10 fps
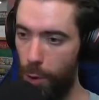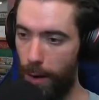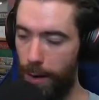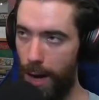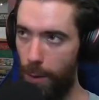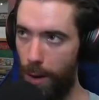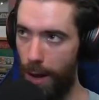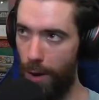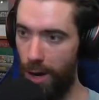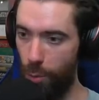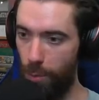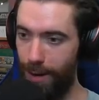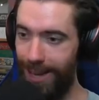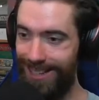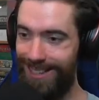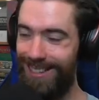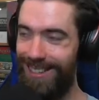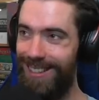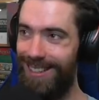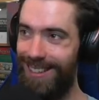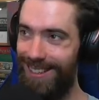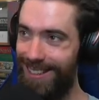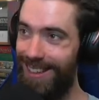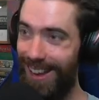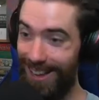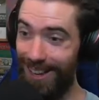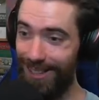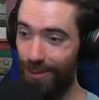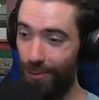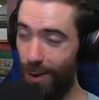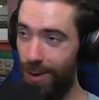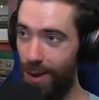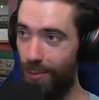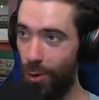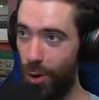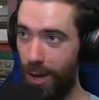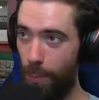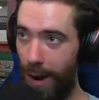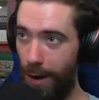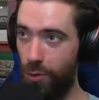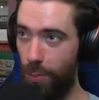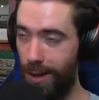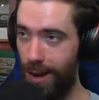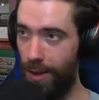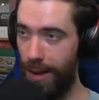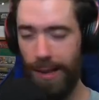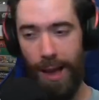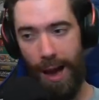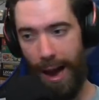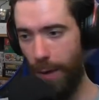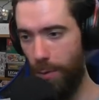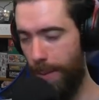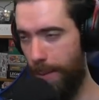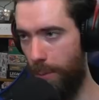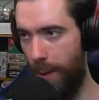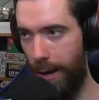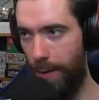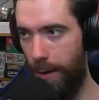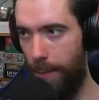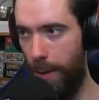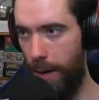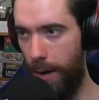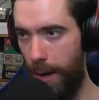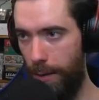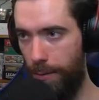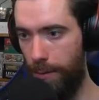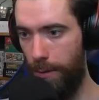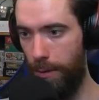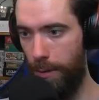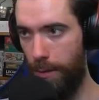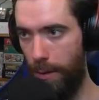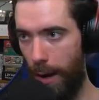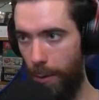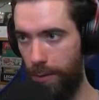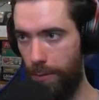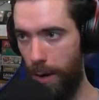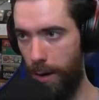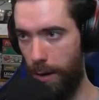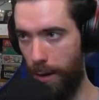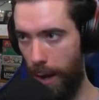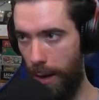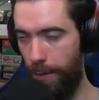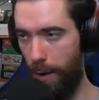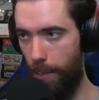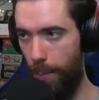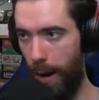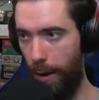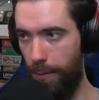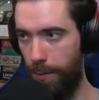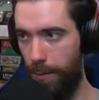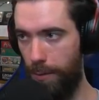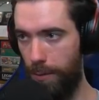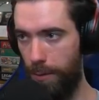are not what I thought you were. It is a very different look at Bounce, bringing in the K. I remember back in the beta days, I was running a Kazar Bounce.